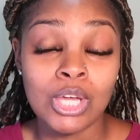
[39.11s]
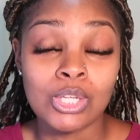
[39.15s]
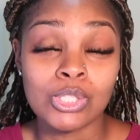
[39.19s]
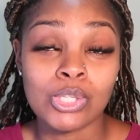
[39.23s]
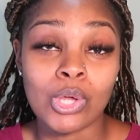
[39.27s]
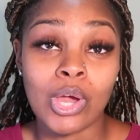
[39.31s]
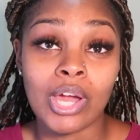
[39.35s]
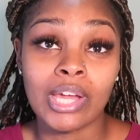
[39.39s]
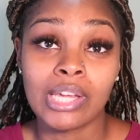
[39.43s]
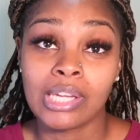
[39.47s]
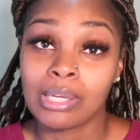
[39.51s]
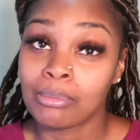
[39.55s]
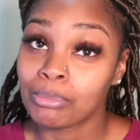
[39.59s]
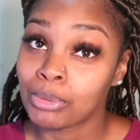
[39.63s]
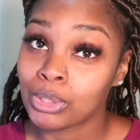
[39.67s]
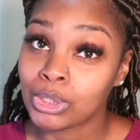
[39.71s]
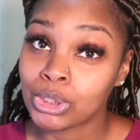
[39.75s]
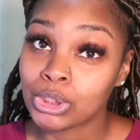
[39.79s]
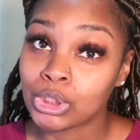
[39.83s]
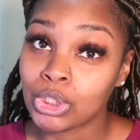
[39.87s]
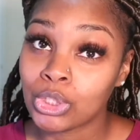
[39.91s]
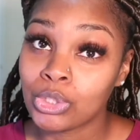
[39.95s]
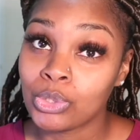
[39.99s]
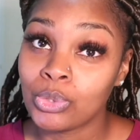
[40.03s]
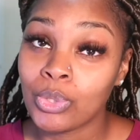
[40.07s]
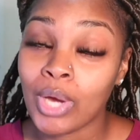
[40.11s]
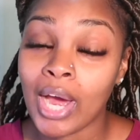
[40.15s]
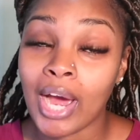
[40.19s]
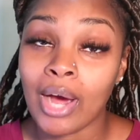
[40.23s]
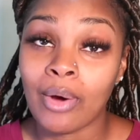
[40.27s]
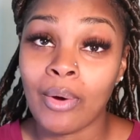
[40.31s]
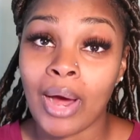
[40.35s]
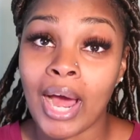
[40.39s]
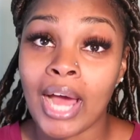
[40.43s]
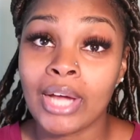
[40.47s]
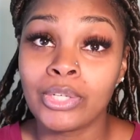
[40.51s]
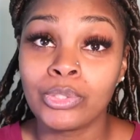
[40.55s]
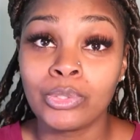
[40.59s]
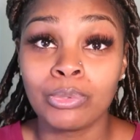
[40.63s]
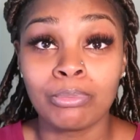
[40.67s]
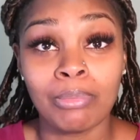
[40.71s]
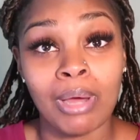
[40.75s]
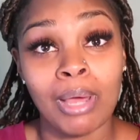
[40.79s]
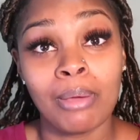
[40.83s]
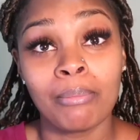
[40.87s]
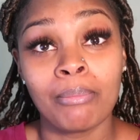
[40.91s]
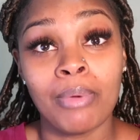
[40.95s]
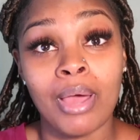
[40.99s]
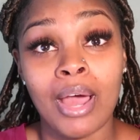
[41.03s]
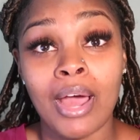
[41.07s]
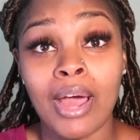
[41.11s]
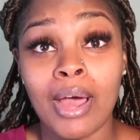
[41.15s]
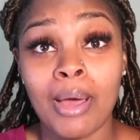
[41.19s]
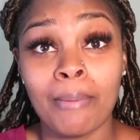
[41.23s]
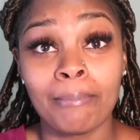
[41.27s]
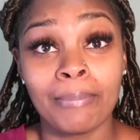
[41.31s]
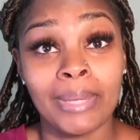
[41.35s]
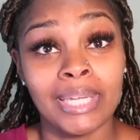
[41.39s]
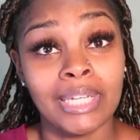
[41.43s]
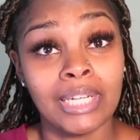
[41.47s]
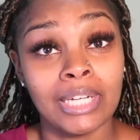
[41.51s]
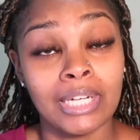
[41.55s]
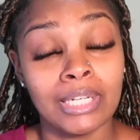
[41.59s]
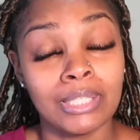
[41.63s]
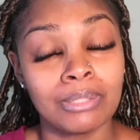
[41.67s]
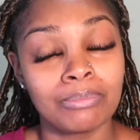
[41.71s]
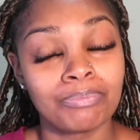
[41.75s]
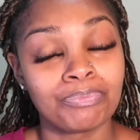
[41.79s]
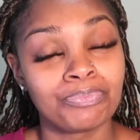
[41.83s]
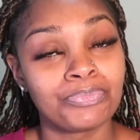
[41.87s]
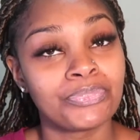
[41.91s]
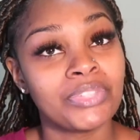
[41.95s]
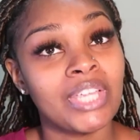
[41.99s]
so I am going to show you how I do my makeup.